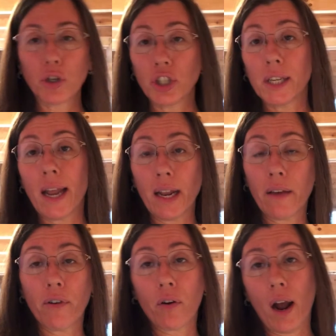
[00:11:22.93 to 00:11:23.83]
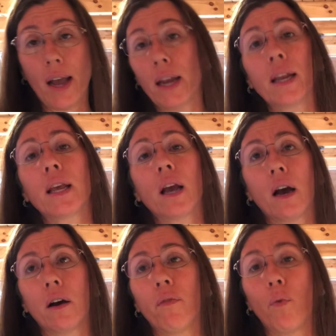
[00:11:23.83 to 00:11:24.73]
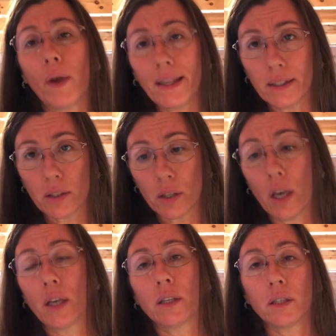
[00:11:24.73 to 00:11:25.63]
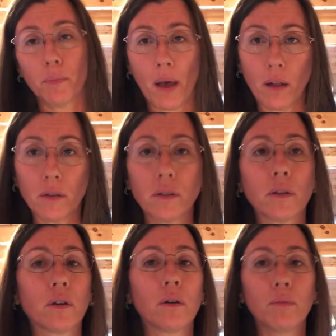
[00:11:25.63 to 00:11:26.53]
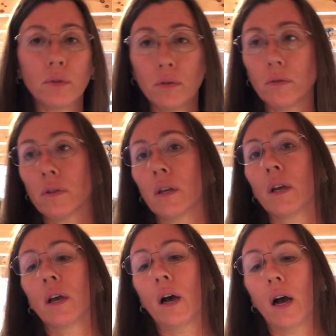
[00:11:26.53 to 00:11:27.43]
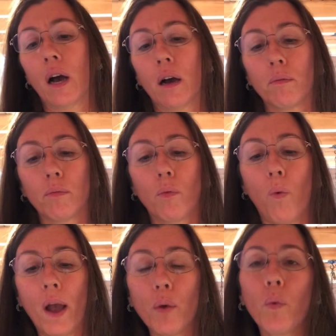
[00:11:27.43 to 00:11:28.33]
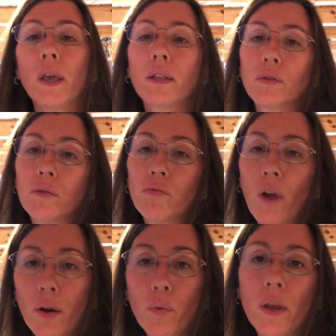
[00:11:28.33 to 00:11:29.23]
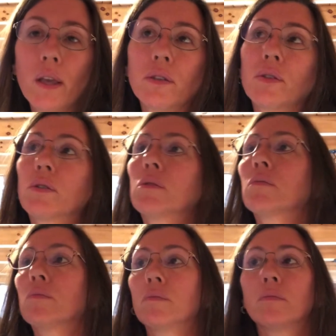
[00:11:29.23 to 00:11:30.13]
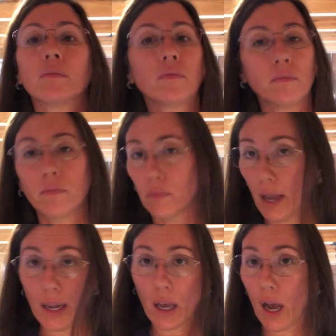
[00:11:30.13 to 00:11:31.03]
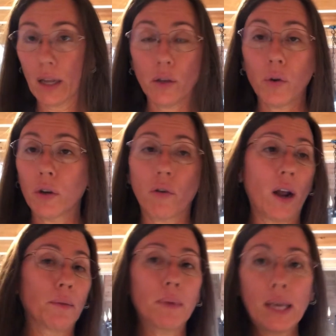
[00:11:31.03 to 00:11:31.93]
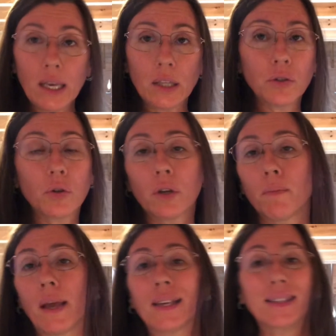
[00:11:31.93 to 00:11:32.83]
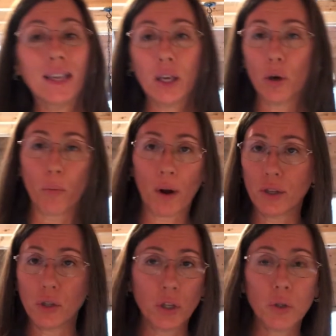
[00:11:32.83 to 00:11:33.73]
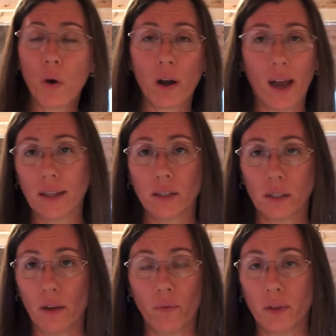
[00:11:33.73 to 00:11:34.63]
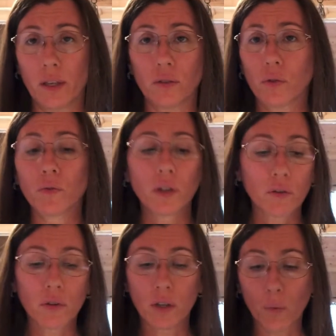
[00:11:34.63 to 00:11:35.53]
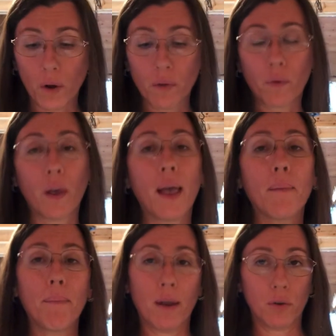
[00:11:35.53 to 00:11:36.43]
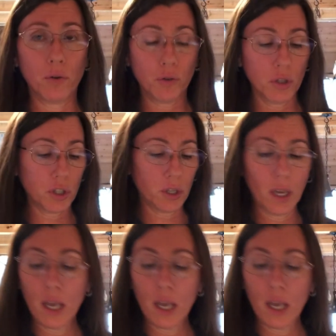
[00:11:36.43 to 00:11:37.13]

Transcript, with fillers: genetic variety of wheats, spelt, kamut, um, white wheats, red wheats, any kind you can grind beans you can make ezekiel breads, you can do all kinds of stuff with these they're really really wonderful and better nutrition